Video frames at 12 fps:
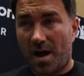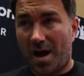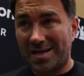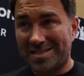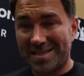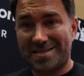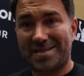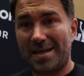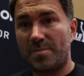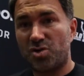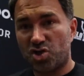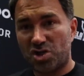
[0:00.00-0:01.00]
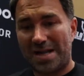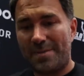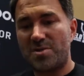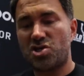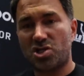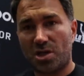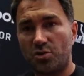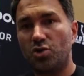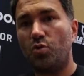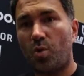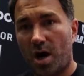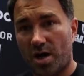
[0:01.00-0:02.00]
I said to them, let me show
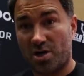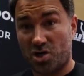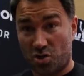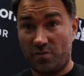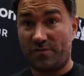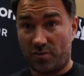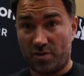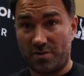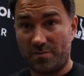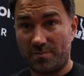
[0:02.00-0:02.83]
you what I can do for you.